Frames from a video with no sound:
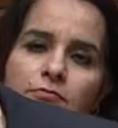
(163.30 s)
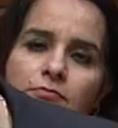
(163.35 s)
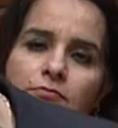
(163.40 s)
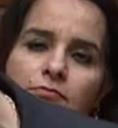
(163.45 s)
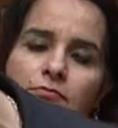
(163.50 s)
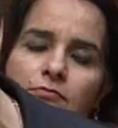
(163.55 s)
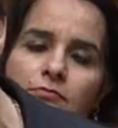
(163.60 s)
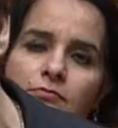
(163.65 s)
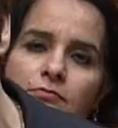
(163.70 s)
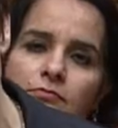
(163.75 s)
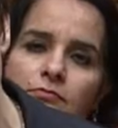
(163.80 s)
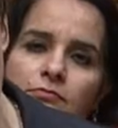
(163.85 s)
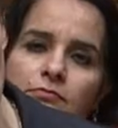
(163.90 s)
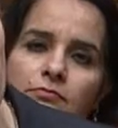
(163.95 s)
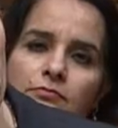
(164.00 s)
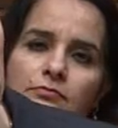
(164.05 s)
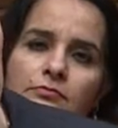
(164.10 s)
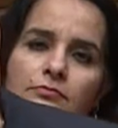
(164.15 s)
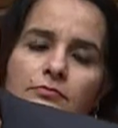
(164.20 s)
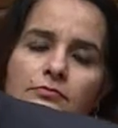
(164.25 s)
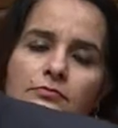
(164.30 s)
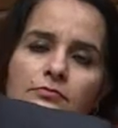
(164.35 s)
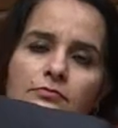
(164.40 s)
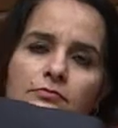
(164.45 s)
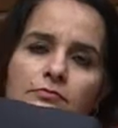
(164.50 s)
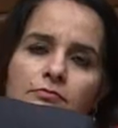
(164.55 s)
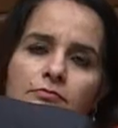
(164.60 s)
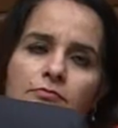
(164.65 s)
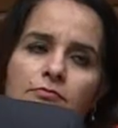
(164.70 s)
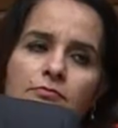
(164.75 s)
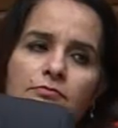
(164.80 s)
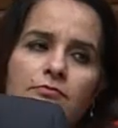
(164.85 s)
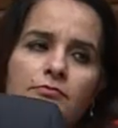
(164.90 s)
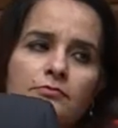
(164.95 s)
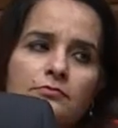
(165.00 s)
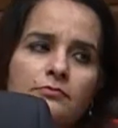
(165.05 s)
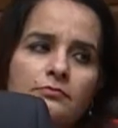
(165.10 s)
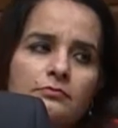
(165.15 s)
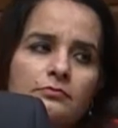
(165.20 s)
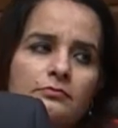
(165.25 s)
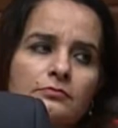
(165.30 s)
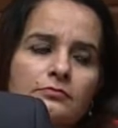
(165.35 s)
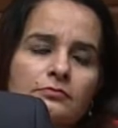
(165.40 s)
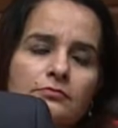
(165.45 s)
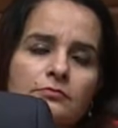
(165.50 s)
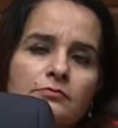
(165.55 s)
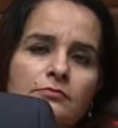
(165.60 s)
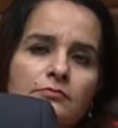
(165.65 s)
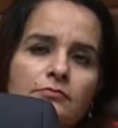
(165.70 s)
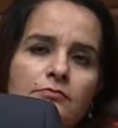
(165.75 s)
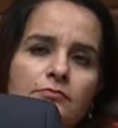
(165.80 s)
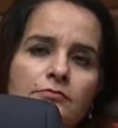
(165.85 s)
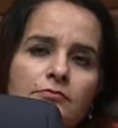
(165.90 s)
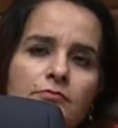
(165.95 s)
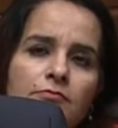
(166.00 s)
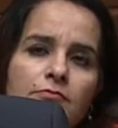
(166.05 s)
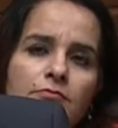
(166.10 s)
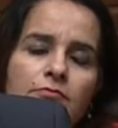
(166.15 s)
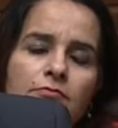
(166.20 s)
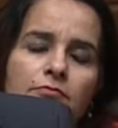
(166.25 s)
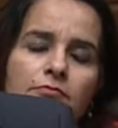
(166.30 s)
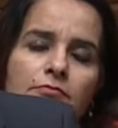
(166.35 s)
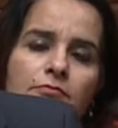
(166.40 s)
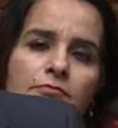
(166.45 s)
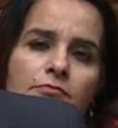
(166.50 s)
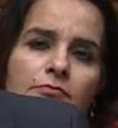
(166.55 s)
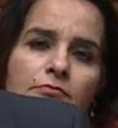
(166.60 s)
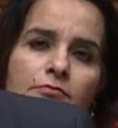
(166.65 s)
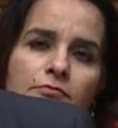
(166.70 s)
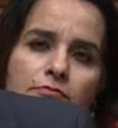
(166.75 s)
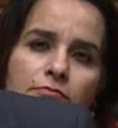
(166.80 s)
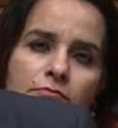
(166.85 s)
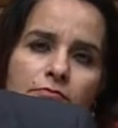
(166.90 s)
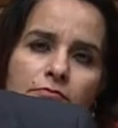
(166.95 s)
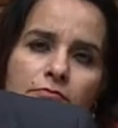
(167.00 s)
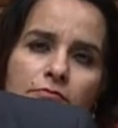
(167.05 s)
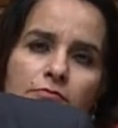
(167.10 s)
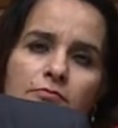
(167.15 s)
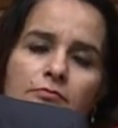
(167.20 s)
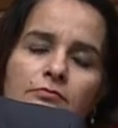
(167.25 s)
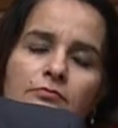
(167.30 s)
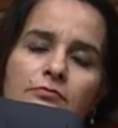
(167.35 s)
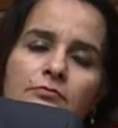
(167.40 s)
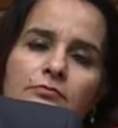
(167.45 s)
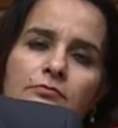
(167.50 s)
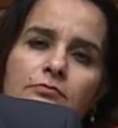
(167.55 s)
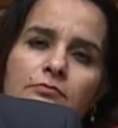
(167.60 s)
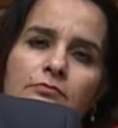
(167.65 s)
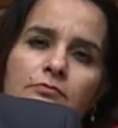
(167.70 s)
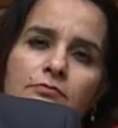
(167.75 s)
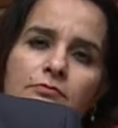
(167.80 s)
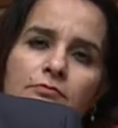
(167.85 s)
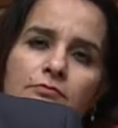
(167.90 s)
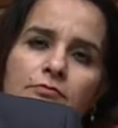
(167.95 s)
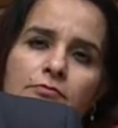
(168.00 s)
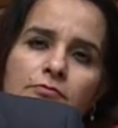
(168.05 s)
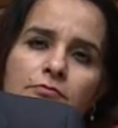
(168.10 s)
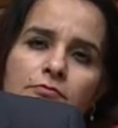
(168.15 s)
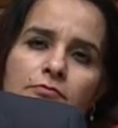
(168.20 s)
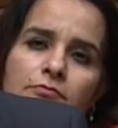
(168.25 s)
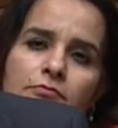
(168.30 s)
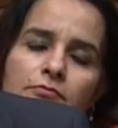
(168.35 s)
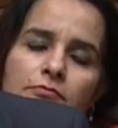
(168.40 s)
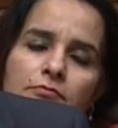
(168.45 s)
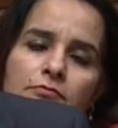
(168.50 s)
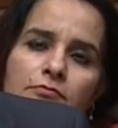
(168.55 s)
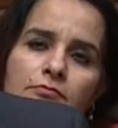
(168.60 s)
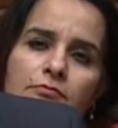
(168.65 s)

(not speaking)